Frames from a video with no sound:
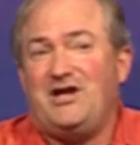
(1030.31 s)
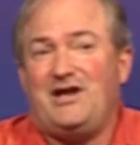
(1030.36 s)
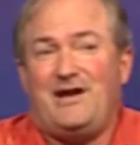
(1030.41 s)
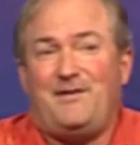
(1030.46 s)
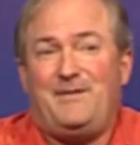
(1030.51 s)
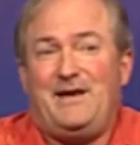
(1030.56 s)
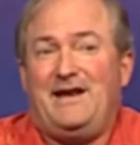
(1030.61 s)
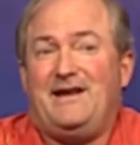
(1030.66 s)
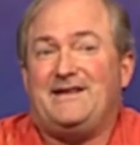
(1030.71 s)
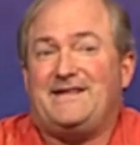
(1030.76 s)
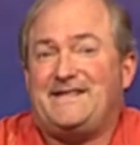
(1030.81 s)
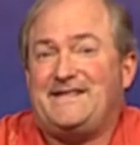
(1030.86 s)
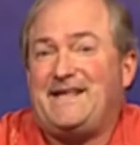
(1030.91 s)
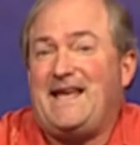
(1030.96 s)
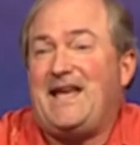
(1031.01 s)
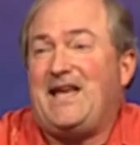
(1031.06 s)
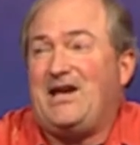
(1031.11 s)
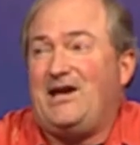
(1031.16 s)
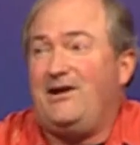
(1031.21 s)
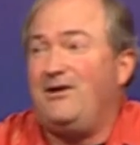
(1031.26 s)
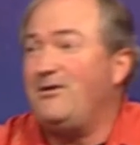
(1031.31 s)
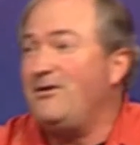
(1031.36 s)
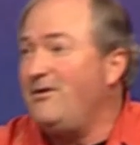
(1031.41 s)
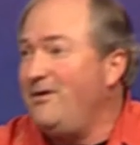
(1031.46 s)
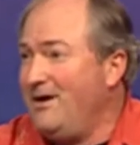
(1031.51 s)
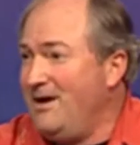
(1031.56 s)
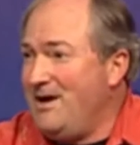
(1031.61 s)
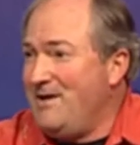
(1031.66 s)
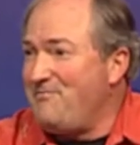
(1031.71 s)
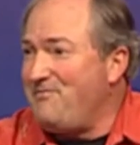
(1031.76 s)
I mean, a secular
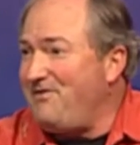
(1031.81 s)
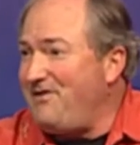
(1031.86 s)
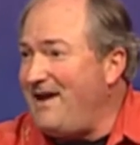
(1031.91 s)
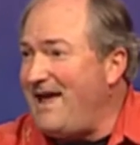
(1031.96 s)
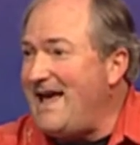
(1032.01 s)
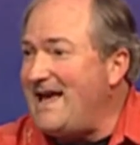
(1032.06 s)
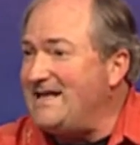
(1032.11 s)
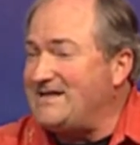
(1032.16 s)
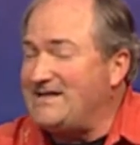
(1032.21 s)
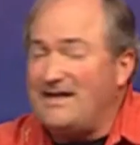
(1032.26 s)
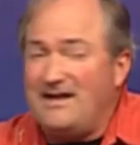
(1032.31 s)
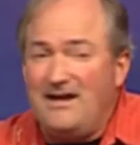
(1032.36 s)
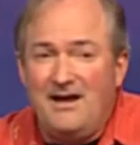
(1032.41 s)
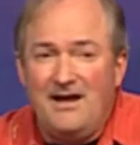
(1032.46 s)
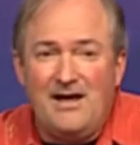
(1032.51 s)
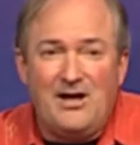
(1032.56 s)
place, and